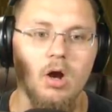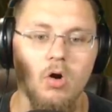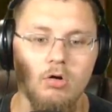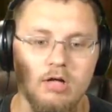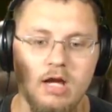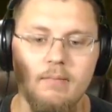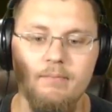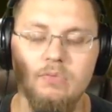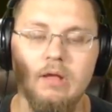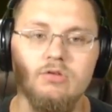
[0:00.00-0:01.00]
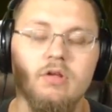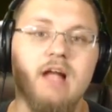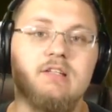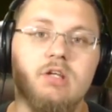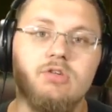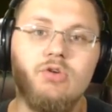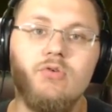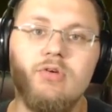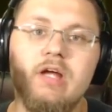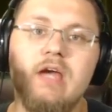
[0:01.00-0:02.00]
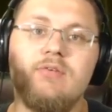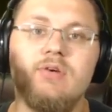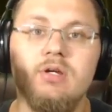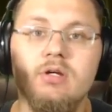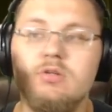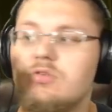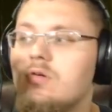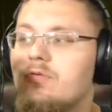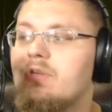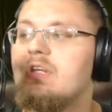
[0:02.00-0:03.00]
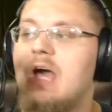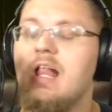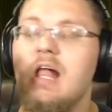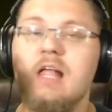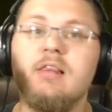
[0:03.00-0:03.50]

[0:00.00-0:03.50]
Okay, so that's 2 for the aphid, 2 for the gnat.